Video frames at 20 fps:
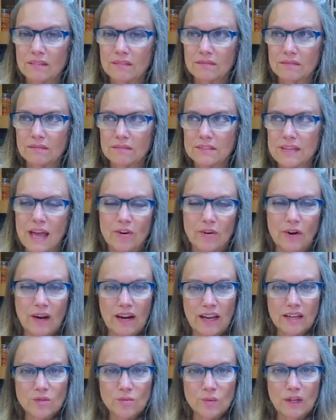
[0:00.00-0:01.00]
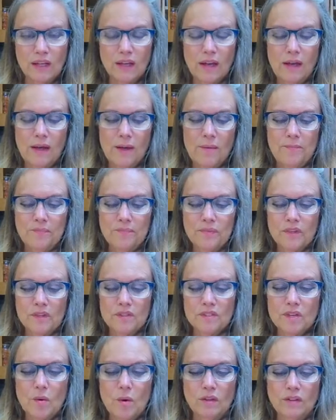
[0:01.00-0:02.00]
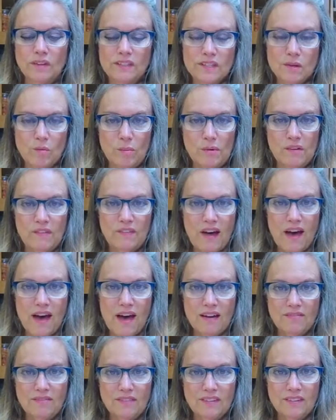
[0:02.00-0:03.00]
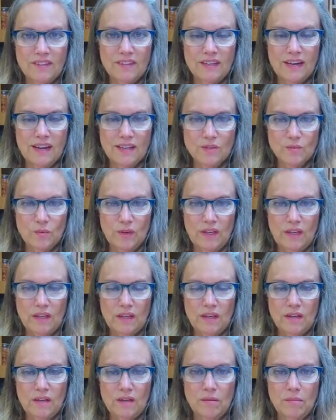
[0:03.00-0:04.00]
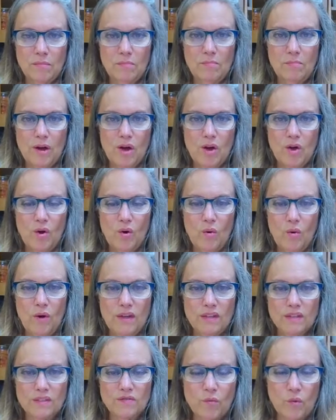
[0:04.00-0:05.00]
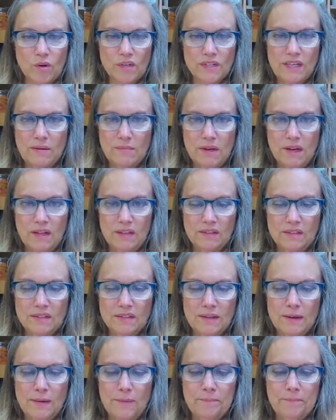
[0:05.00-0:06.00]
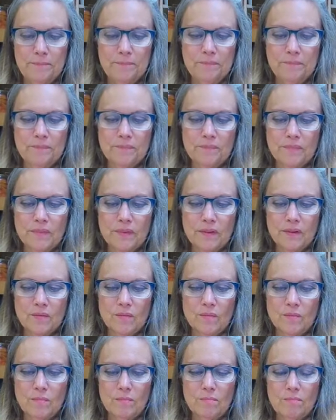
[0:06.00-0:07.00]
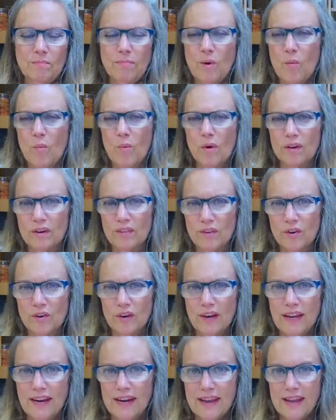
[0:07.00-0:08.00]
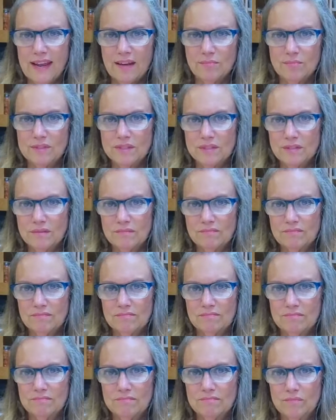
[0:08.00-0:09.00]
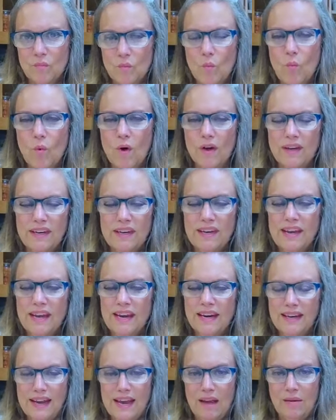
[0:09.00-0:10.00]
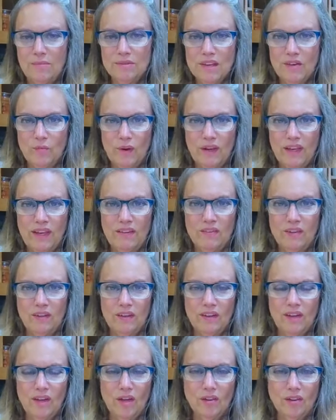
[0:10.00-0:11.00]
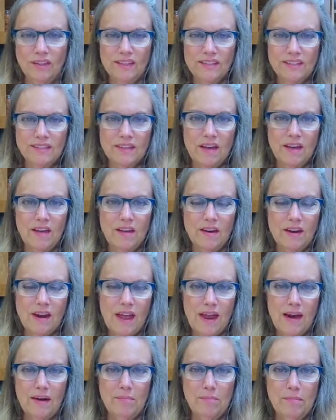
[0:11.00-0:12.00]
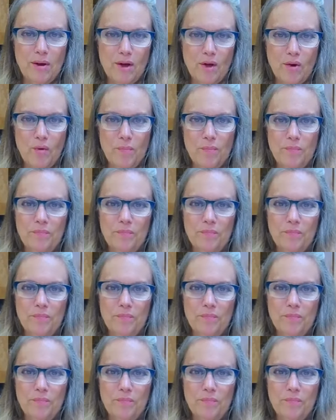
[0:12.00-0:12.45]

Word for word: Saturday next week. So Alyssa will be five next week. Bo is 14 months. But what are their nicknames? What nicknames have we given Alyssa and Bo?